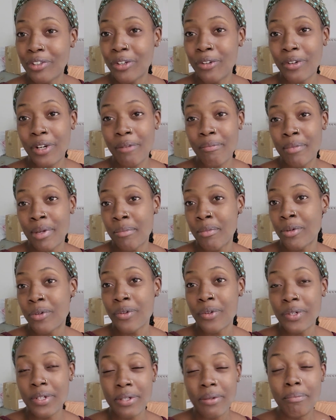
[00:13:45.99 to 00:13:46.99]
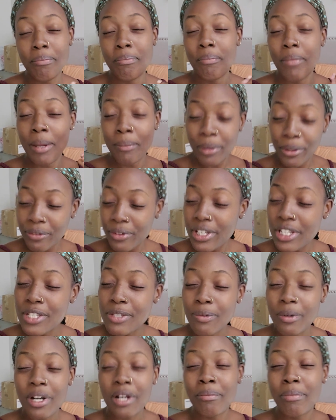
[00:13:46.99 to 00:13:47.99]
the great
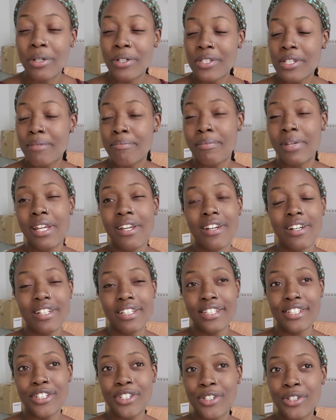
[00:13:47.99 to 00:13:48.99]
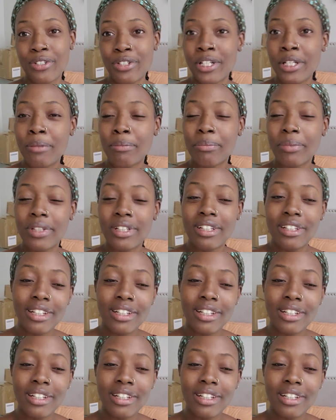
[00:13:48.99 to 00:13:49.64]
memories we're about to make on this trip